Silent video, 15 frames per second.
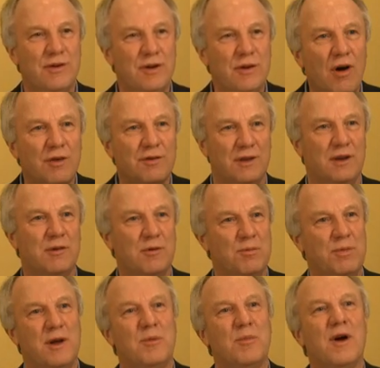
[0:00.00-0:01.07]
they're not dealing with
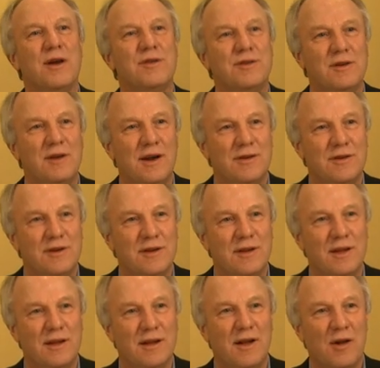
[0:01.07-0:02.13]
petabytes of data, do
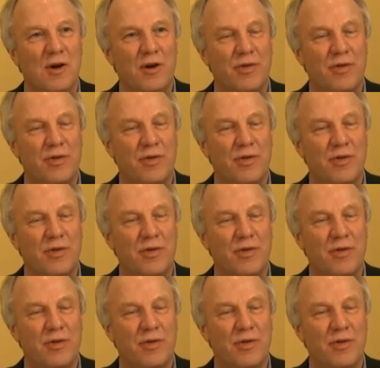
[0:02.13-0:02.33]
they?